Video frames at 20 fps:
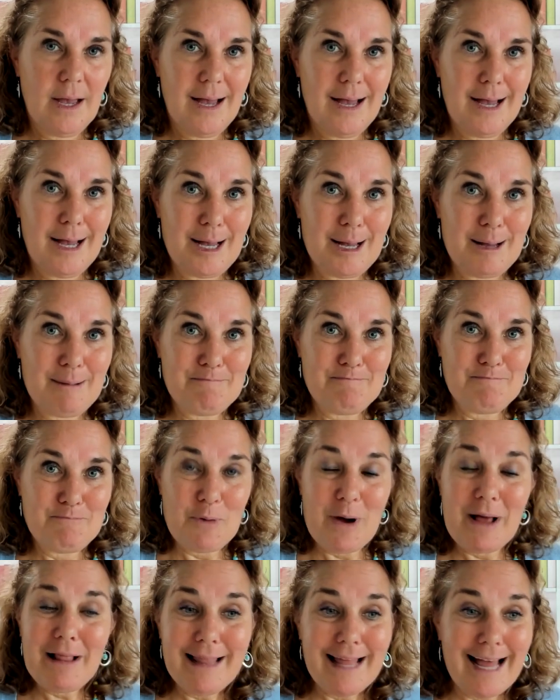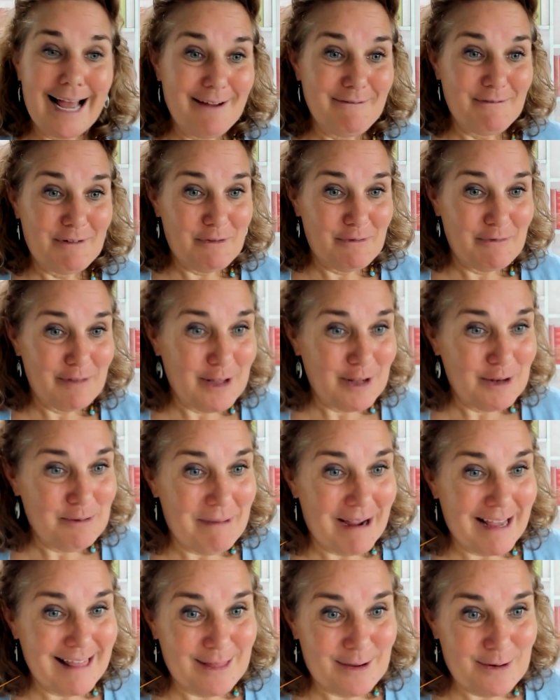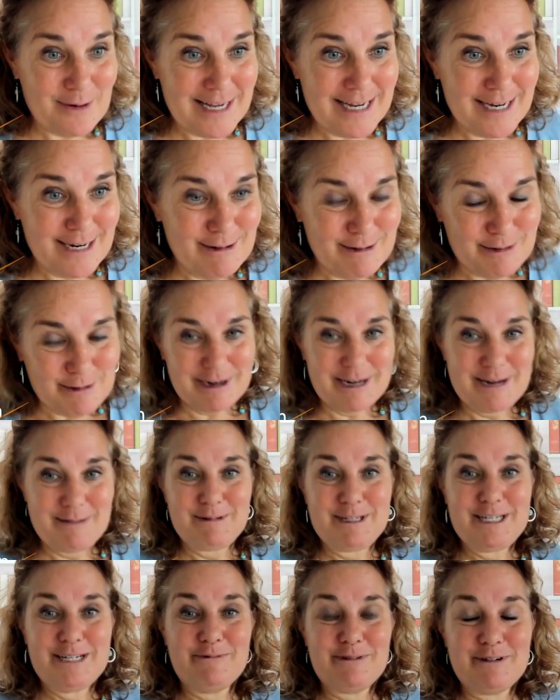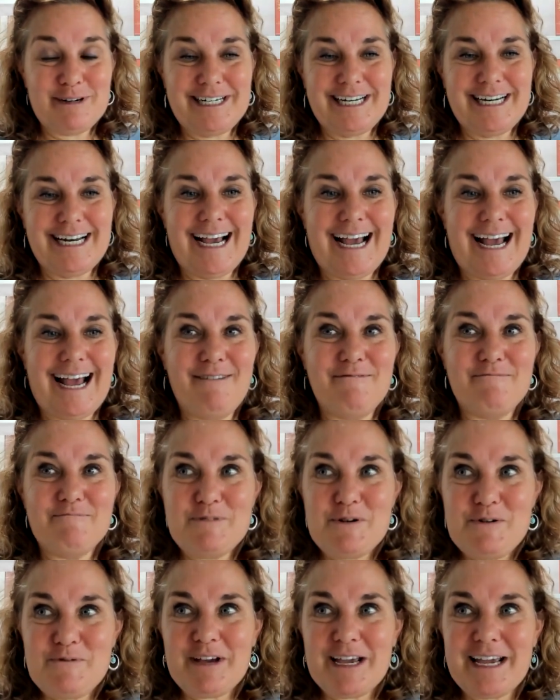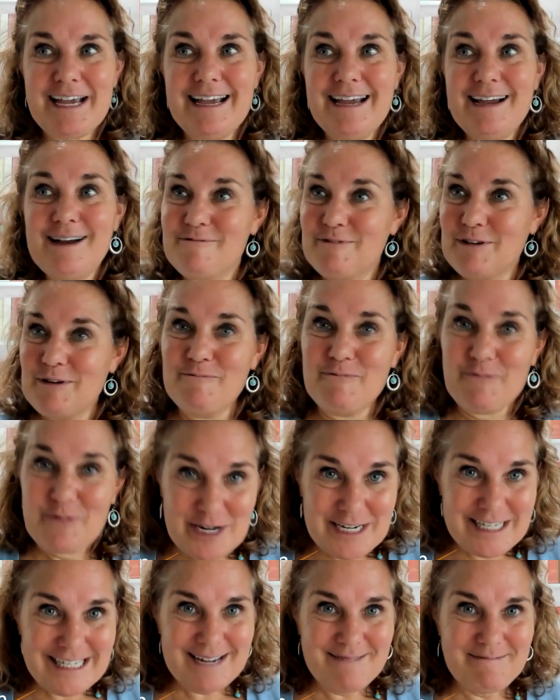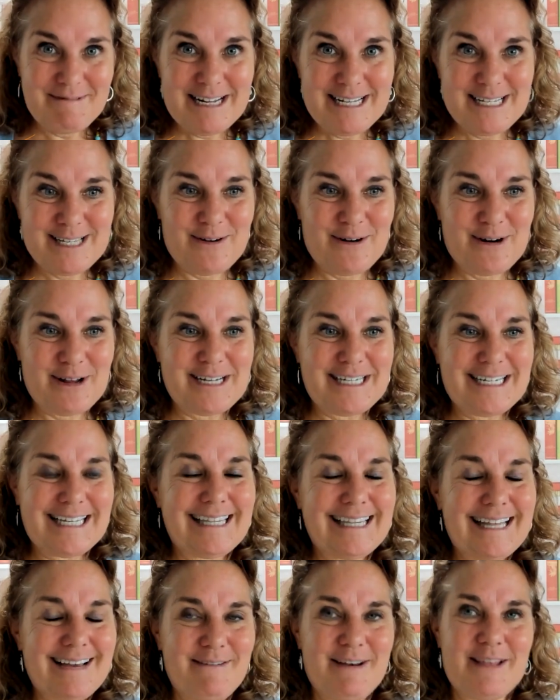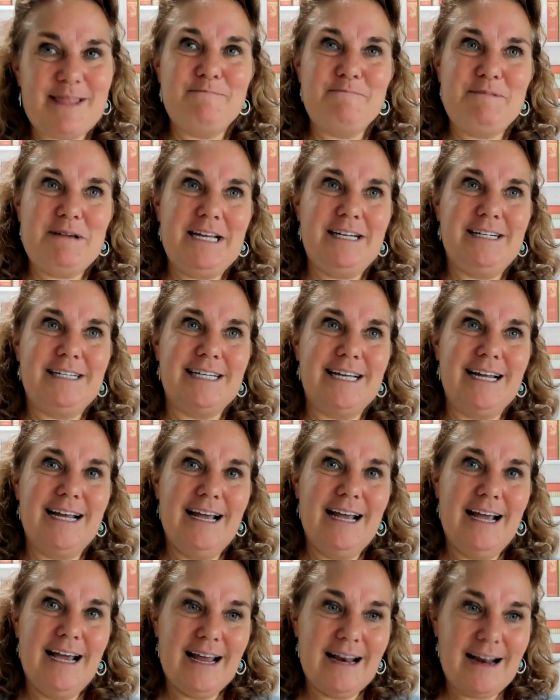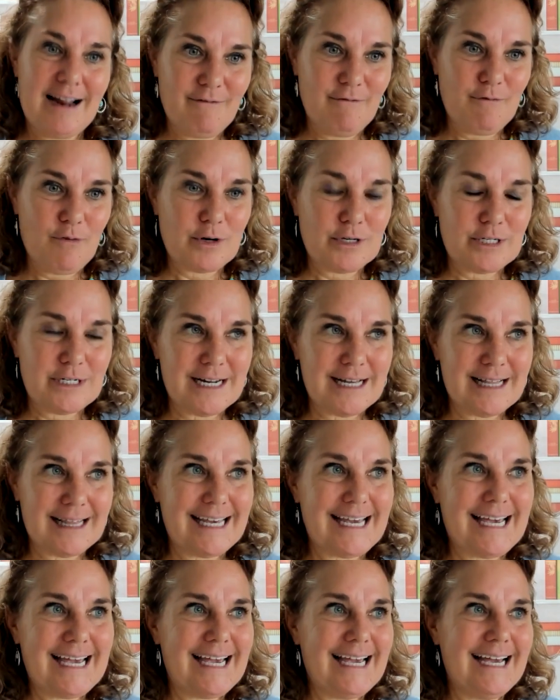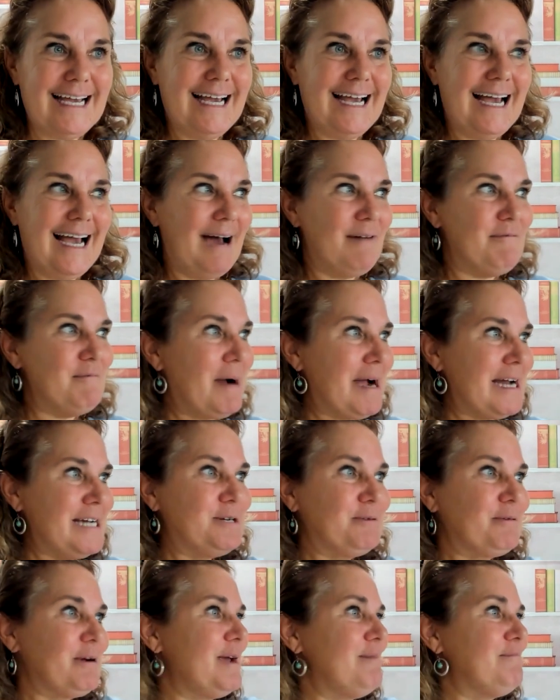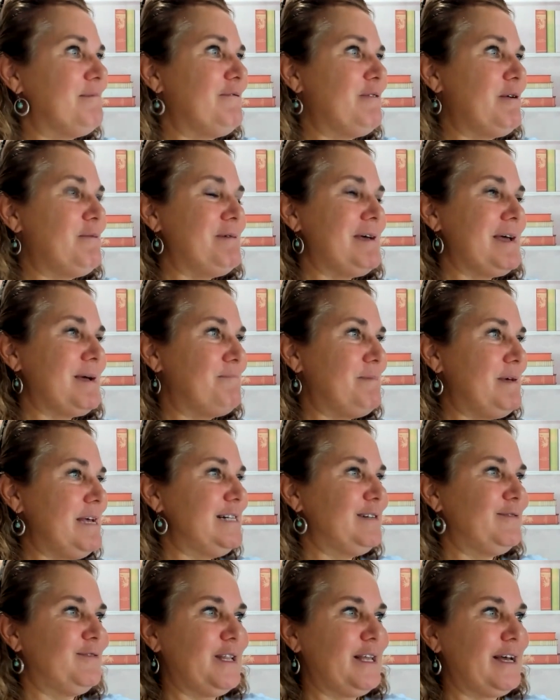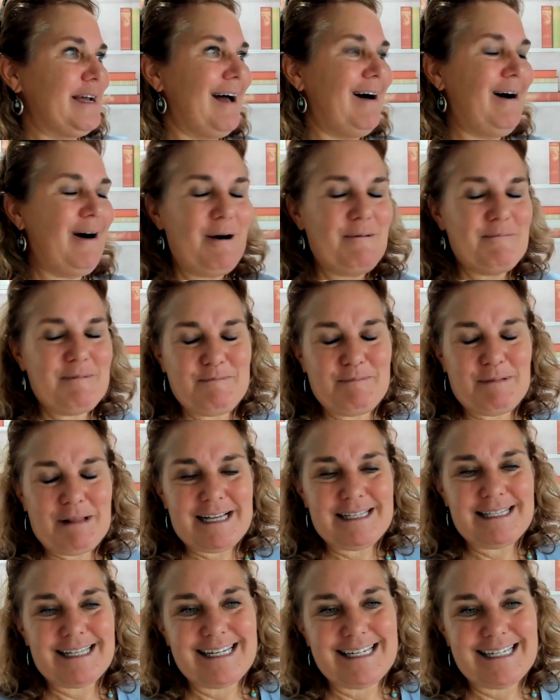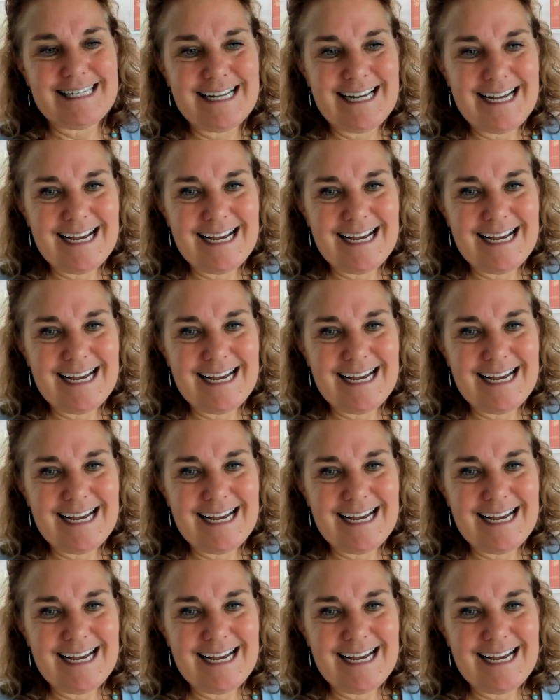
Well, I fulfilled my 30-year dream, Regina, of moving from freezing Minnesota to live on the beach. And unfortunately, my dream of it being peaceful and calm and pleasant